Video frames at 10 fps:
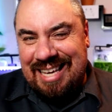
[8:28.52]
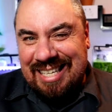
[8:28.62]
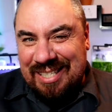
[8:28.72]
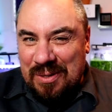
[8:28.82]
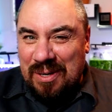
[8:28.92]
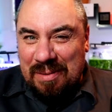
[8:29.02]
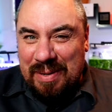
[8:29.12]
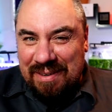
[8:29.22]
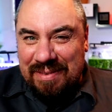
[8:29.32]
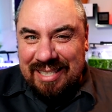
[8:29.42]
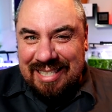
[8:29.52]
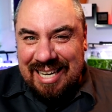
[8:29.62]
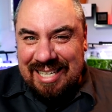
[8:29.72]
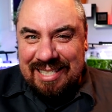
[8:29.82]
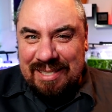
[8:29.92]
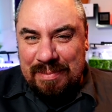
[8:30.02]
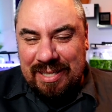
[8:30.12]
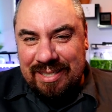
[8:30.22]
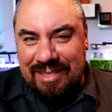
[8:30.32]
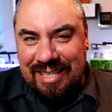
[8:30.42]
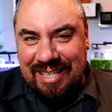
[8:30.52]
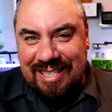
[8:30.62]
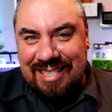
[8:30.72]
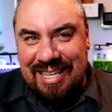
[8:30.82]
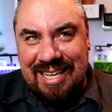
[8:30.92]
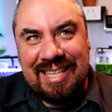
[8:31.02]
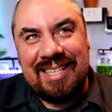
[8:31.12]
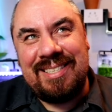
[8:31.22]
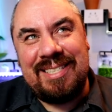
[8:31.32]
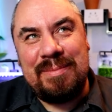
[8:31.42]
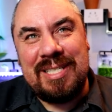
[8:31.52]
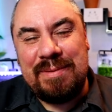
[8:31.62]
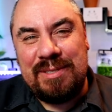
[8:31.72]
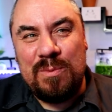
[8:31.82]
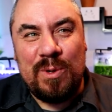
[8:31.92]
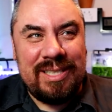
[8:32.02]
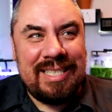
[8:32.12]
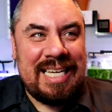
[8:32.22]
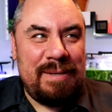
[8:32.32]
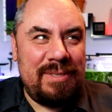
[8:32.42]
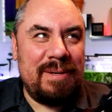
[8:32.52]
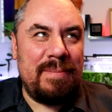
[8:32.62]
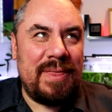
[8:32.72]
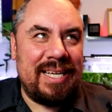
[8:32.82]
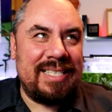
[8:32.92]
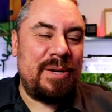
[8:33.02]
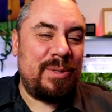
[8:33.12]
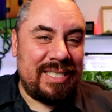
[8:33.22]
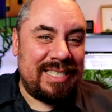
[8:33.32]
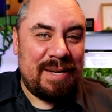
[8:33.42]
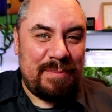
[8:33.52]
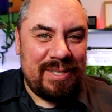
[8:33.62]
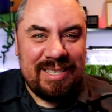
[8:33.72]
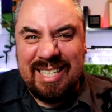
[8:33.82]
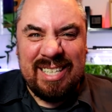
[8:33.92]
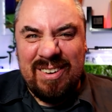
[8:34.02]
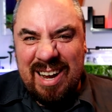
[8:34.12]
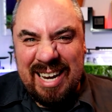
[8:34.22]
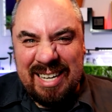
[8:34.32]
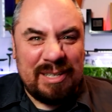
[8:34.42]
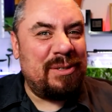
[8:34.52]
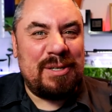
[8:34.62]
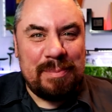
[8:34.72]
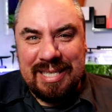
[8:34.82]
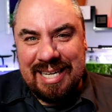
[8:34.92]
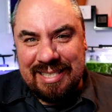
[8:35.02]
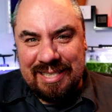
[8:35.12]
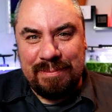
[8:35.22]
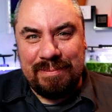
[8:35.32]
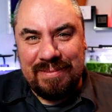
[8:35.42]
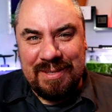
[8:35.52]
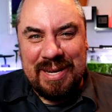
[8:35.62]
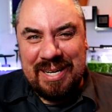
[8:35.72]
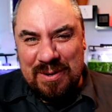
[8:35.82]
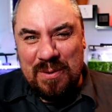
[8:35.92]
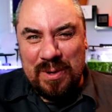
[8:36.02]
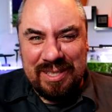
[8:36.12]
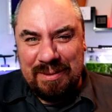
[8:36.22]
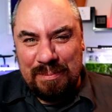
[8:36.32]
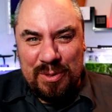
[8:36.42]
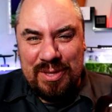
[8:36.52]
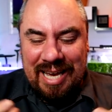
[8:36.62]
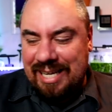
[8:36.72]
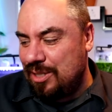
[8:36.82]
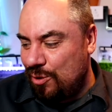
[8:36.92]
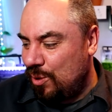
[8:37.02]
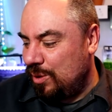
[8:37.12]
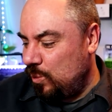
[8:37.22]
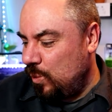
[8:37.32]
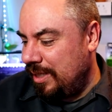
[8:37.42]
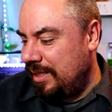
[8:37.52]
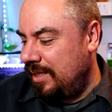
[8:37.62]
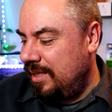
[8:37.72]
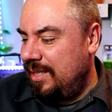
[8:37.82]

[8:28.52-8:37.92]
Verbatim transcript: it's not a perfect science because like I say sometimes you want to keep some things out and separate like your iron or your potassium you might not want to put that in your all-in-one